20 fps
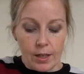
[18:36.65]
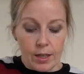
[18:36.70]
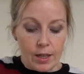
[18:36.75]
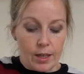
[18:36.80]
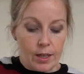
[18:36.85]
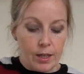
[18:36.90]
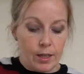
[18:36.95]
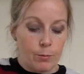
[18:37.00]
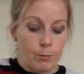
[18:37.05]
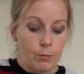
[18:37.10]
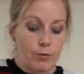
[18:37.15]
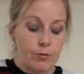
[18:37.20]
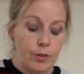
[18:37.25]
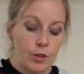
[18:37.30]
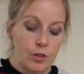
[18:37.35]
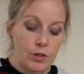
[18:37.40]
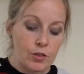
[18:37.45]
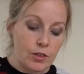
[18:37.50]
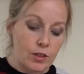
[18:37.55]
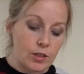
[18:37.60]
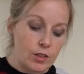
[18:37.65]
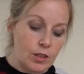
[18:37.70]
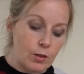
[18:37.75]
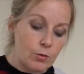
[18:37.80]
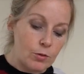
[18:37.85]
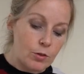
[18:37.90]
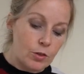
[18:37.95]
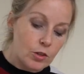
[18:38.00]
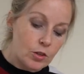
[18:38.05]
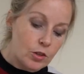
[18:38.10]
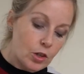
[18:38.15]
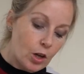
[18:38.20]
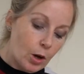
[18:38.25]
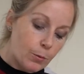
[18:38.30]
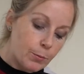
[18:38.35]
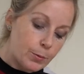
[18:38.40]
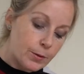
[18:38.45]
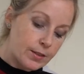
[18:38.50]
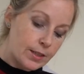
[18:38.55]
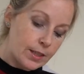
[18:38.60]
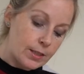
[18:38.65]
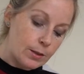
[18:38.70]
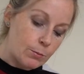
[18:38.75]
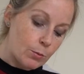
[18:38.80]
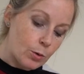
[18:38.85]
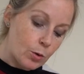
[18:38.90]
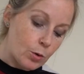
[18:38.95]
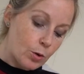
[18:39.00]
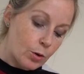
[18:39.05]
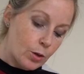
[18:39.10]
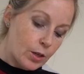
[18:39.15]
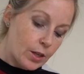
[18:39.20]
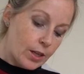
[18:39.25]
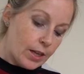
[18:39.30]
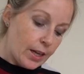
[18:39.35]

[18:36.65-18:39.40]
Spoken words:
Unfortunately, they don't do the toppers anymore.